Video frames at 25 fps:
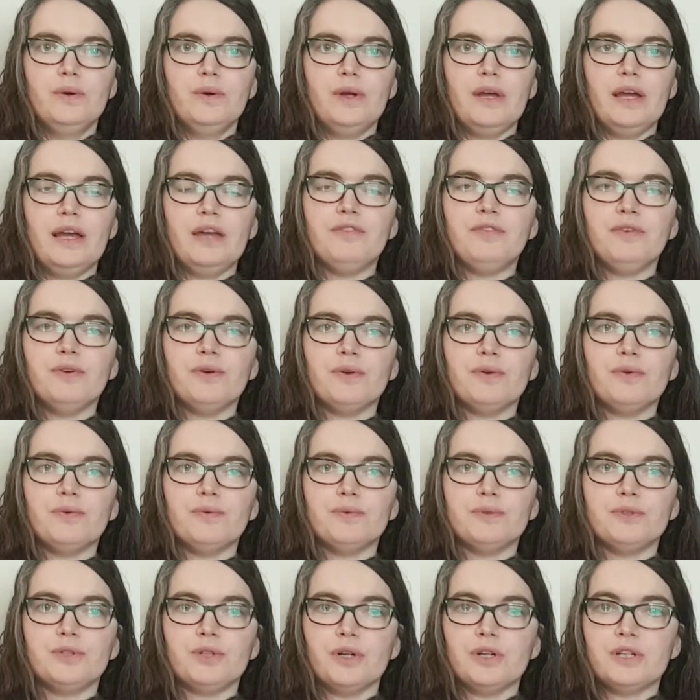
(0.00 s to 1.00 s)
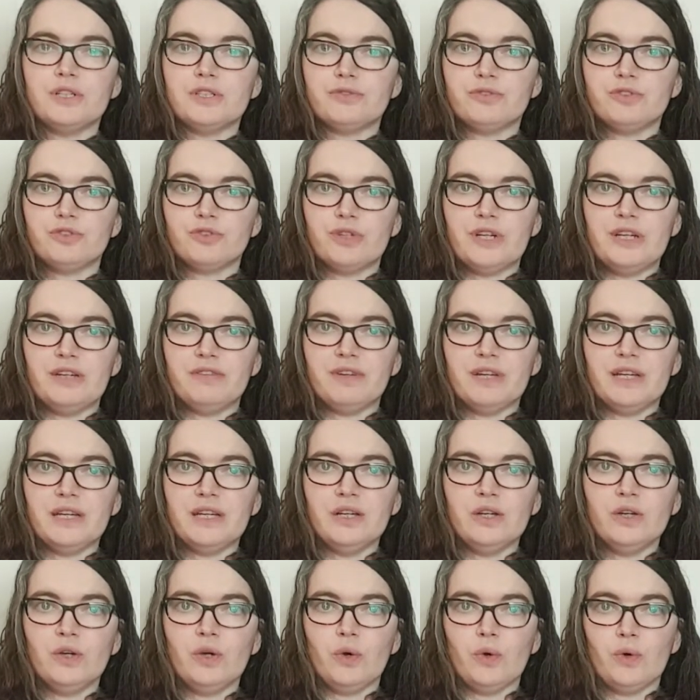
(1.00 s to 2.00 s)
If your dog is
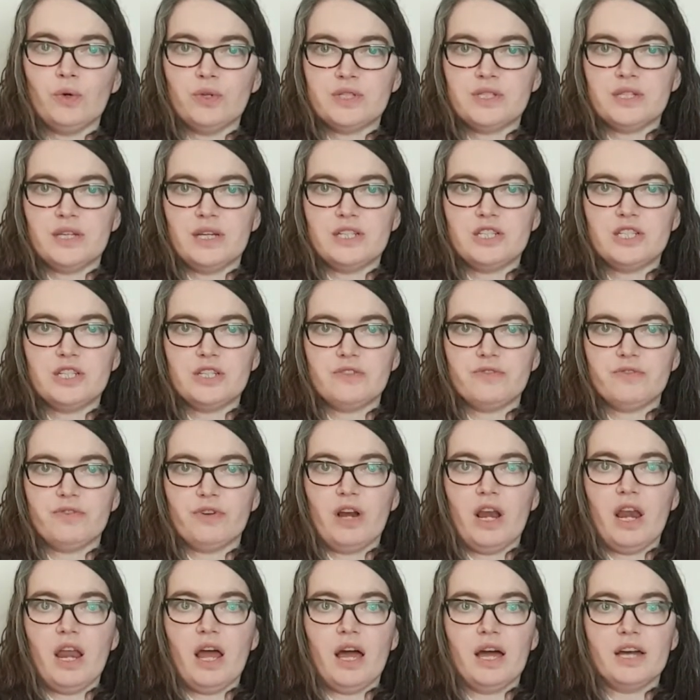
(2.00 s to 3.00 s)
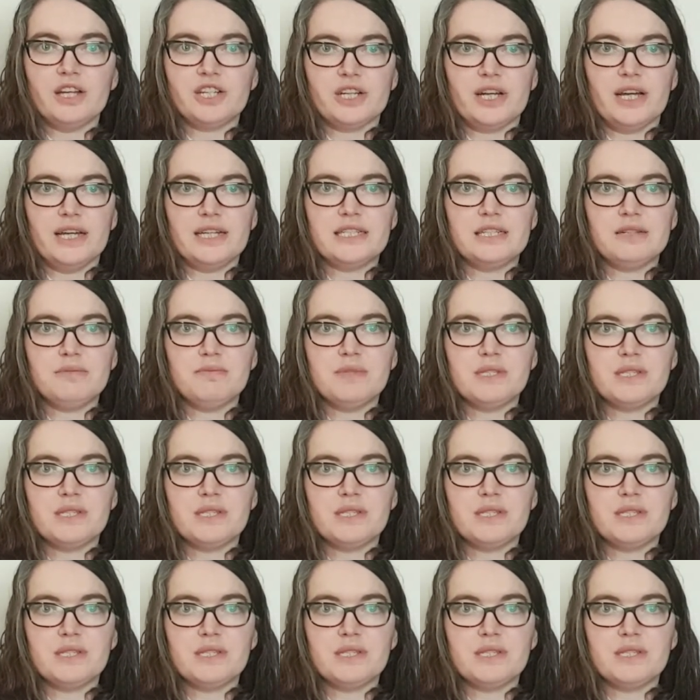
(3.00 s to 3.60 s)
retrieving or searches for a large item,